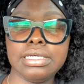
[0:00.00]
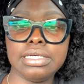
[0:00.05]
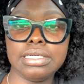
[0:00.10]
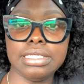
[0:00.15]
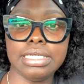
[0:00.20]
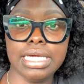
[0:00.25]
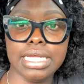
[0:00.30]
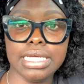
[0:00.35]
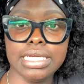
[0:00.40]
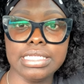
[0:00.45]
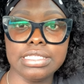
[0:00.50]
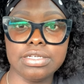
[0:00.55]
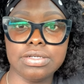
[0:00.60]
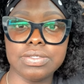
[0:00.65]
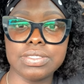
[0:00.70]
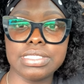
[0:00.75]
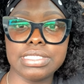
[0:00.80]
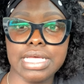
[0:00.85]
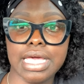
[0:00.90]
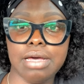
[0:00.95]
getting
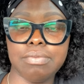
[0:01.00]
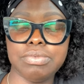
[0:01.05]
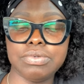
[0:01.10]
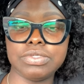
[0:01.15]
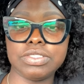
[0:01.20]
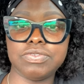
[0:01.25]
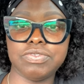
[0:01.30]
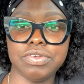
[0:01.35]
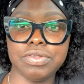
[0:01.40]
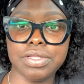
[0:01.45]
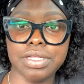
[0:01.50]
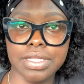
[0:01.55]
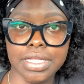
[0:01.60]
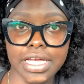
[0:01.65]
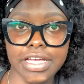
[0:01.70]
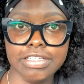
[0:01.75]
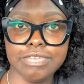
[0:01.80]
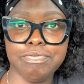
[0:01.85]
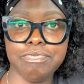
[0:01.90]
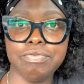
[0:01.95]
those samples from the
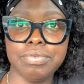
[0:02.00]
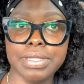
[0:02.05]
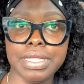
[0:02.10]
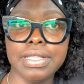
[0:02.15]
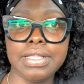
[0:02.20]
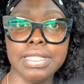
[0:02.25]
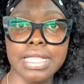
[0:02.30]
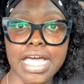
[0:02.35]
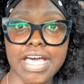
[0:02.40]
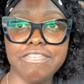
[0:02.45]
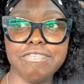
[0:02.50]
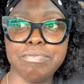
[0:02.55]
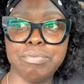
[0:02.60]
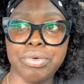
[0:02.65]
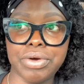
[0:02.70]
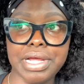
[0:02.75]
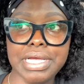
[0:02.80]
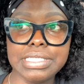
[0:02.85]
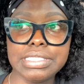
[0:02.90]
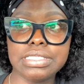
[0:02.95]
left the left
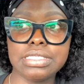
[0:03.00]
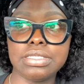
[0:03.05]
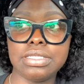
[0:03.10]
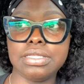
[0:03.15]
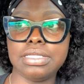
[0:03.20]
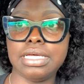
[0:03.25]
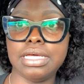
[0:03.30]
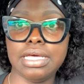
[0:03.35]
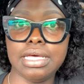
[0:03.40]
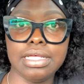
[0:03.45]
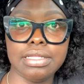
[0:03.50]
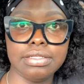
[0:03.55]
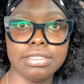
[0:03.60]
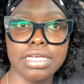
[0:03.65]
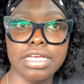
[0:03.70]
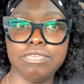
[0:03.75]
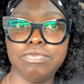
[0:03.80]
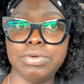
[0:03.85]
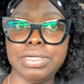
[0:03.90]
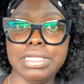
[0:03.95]
breast, then
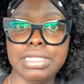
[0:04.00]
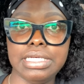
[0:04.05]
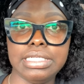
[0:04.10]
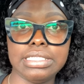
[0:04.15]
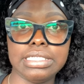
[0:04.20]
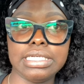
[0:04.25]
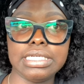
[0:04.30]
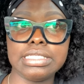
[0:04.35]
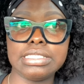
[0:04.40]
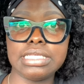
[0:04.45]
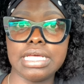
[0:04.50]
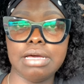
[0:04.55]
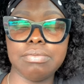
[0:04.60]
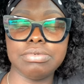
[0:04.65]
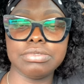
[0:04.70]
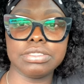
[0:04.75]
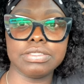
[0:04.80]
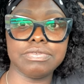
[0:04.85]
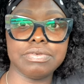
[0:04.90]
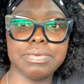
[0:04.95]
if we need to get
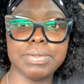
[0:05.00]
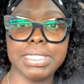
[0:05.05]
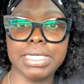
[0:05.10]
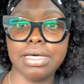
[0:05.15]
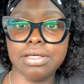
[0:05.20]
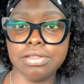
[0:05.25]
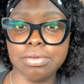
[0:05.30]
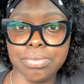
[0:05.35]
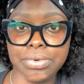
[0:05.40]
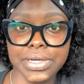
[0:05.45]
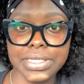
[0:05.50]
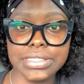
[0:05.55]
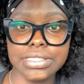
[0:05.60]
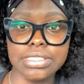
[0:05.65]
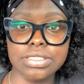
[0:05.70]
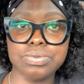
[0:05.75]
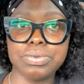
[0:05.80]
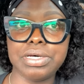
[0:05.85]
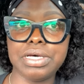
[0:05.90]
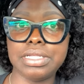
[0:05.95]
samples from the other breast
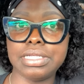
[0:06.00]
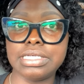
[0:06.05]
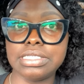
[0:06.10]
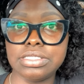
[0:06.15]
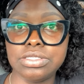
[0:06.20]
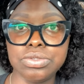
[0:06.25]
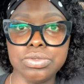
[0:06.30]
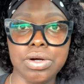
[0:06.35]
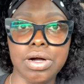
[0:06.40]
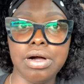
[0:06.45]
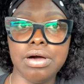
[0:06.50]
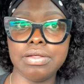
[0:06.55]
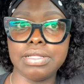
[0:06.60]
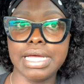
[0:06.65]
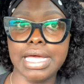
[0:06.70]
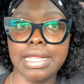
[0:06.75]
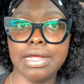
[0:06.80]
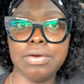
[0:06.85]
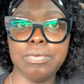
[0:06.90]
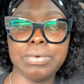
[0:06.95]
as well, let's do all
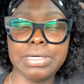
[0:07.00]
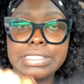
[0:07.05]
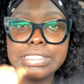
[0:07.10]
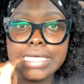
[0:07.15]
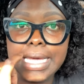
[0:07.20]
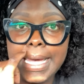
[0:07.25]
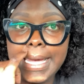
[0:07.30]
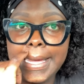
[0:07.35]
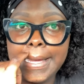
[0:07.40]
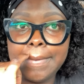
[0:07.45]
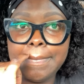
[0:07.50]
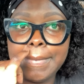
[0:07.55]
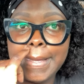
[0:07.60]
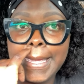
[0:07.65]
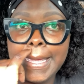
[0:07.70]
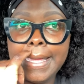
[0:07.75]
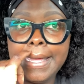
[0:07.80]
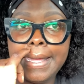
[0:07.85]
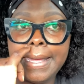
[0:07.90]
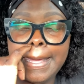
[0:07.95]
that at one time
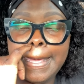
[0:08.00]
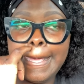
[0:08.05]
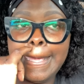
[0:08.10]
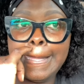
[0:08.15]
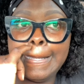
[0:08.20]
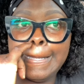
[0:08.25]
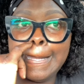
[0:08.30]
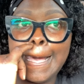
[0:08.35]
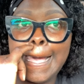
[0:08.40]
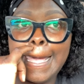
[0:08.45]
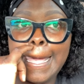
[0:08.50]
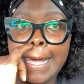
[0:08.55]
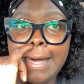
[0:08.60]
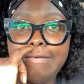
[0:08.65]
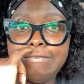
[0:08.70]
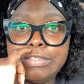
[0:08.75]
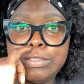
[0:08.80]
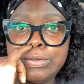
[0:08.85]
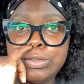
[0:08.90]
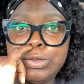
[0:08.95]
and not
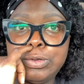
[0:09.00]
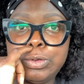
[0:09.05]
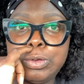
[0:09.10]
have to,